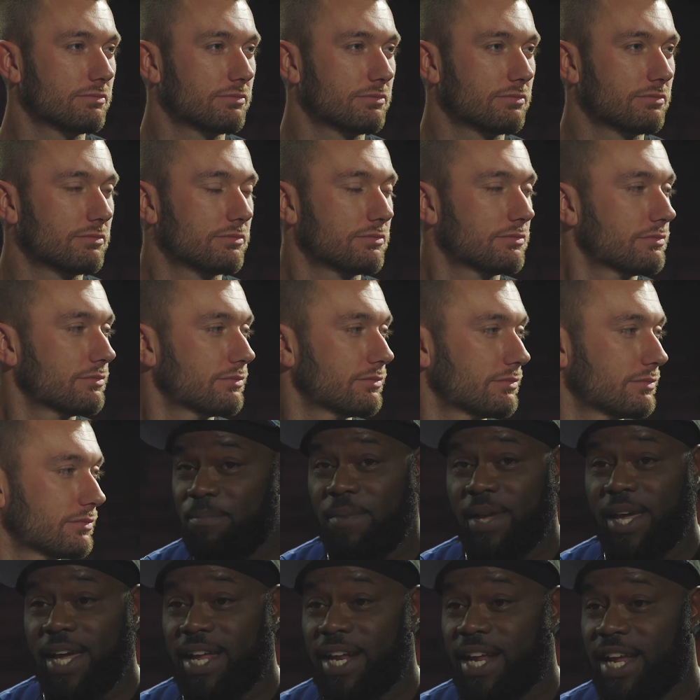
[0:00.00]
Even when I'm
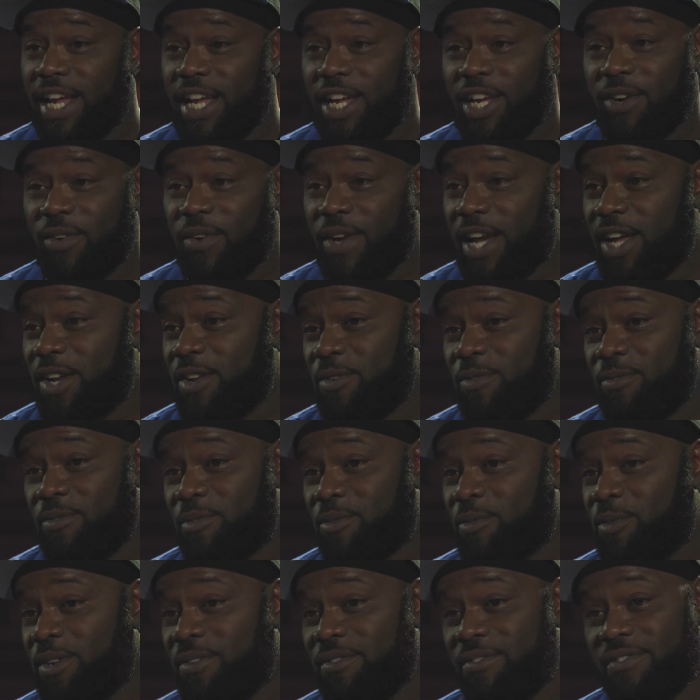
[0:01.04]
mad or angry, I don't
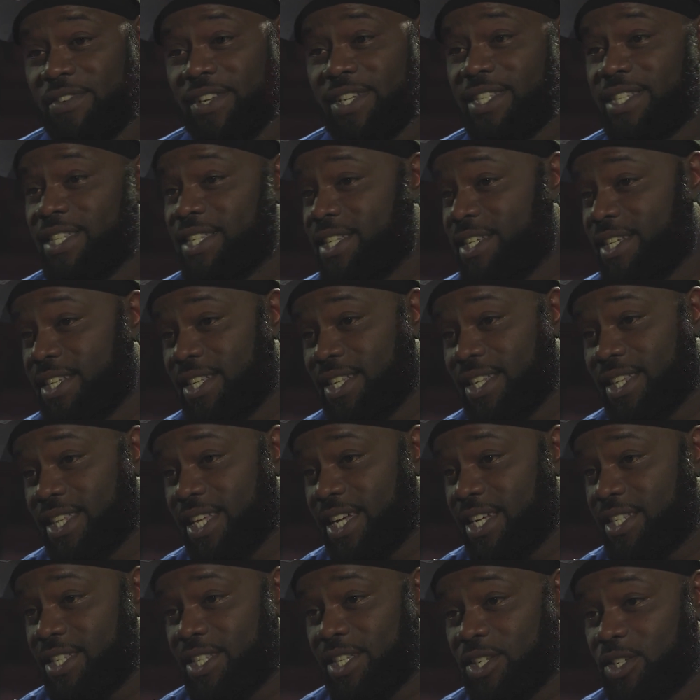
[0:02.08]
revisit
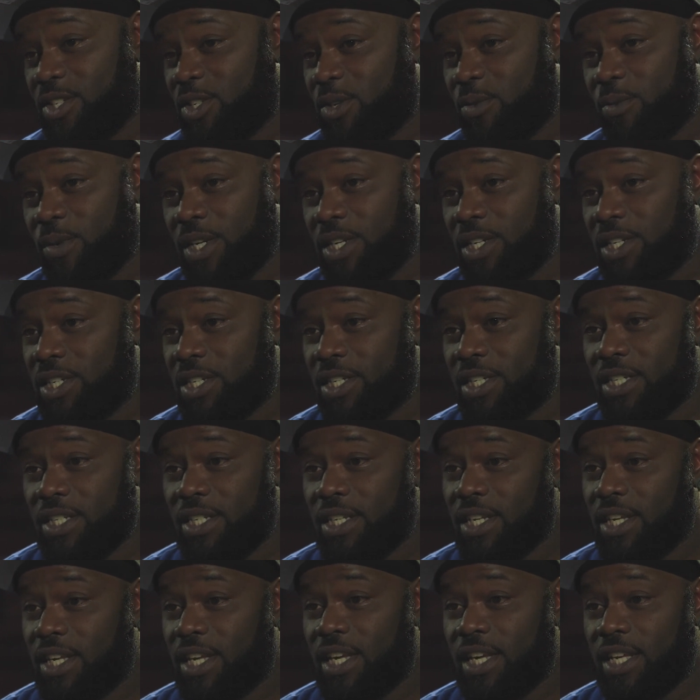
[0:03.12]
that situation
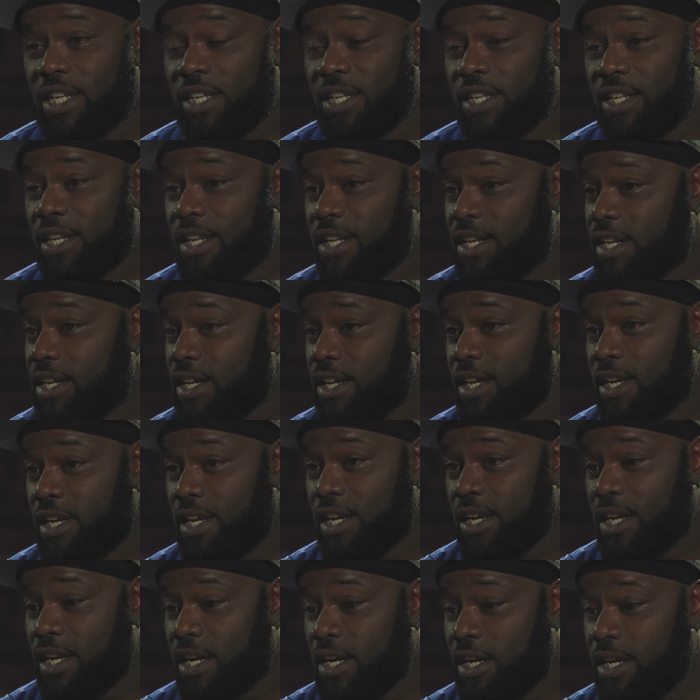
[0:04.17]
and
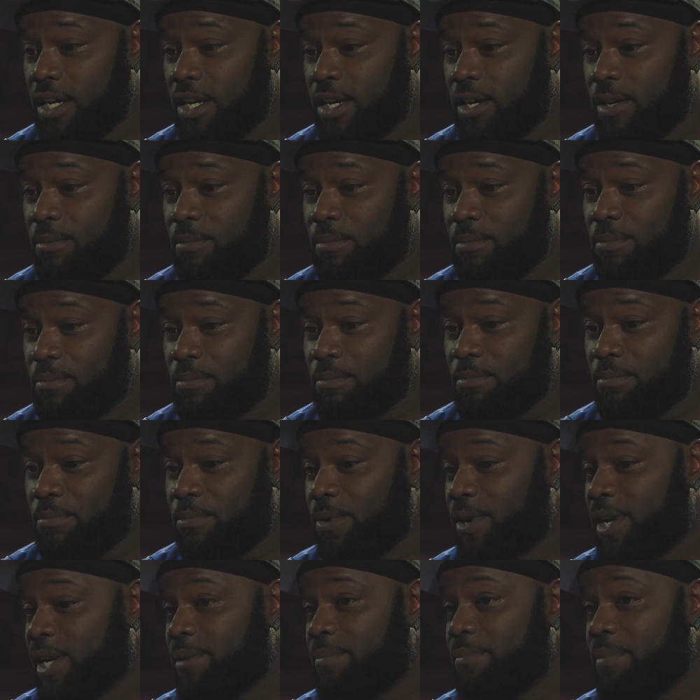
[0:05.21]

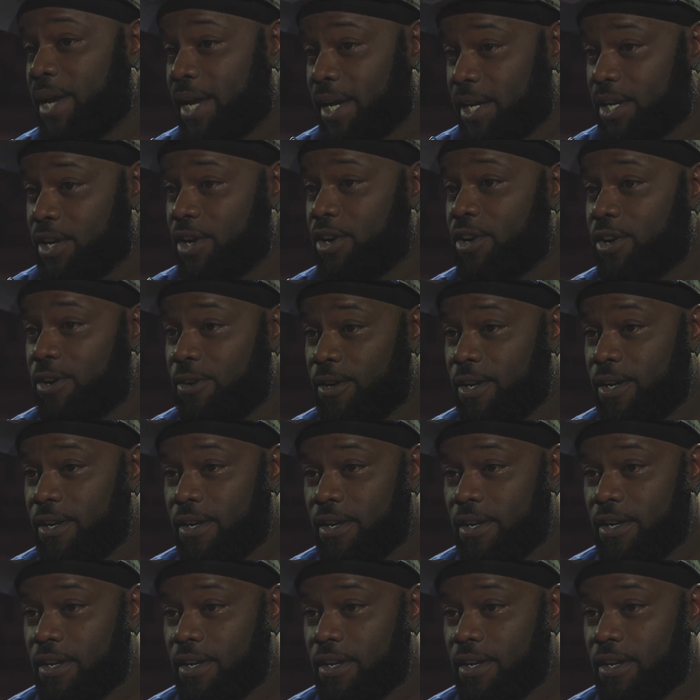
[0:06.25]
bring it back current,